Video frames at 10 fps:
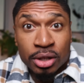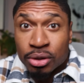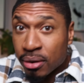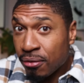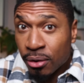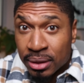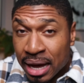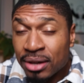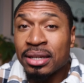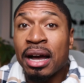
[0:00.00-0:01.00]

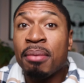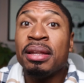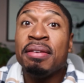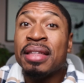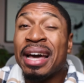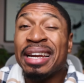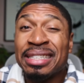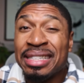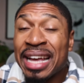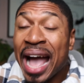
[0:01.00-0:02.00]
104,000, I believe that
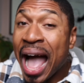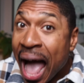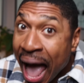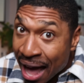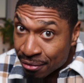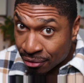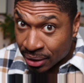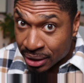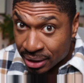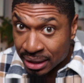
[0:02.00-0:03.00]
is the
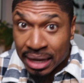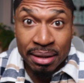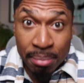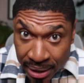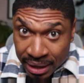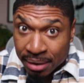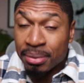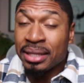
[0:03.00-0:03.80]
average, not the median,